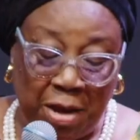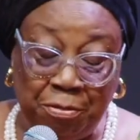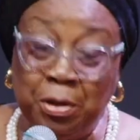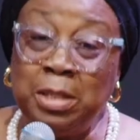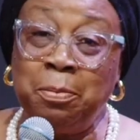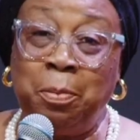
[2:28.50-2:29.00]
my
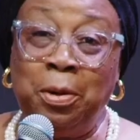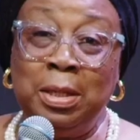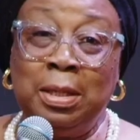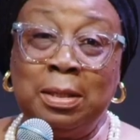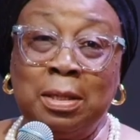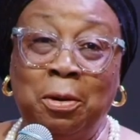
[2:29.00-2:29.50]

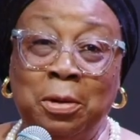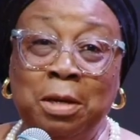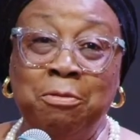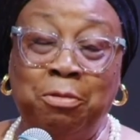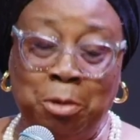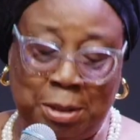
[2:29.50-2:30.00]
firstborn is
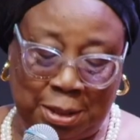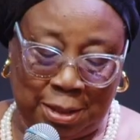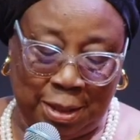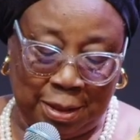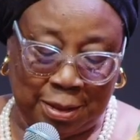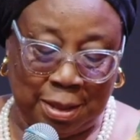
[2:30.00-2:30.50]
clocking
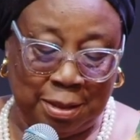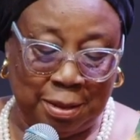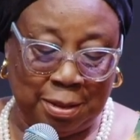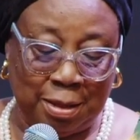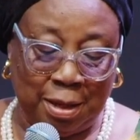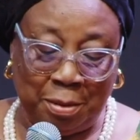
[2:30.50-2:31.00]
40 later
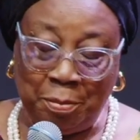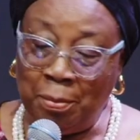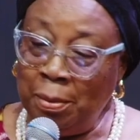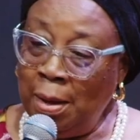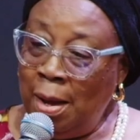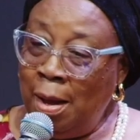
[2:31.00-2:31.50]
this year.
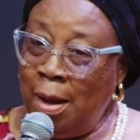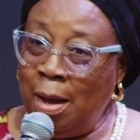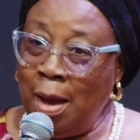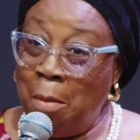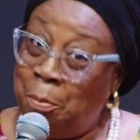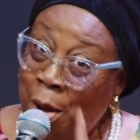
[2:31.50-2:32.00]

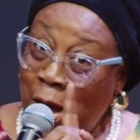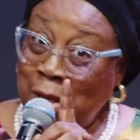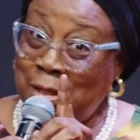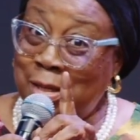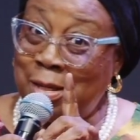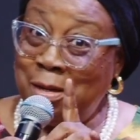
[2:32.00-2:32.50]

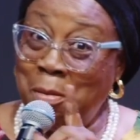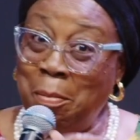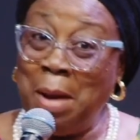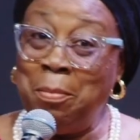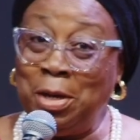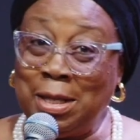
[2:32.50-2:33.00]
But
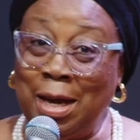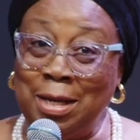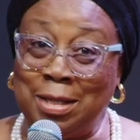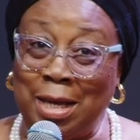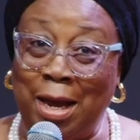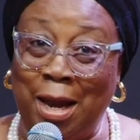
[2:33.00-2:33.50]
my mother
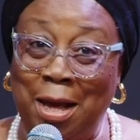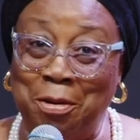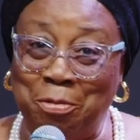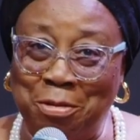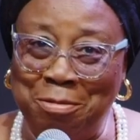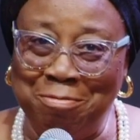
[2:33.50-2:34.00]
is
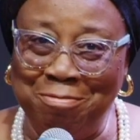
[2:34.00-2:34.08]
alive.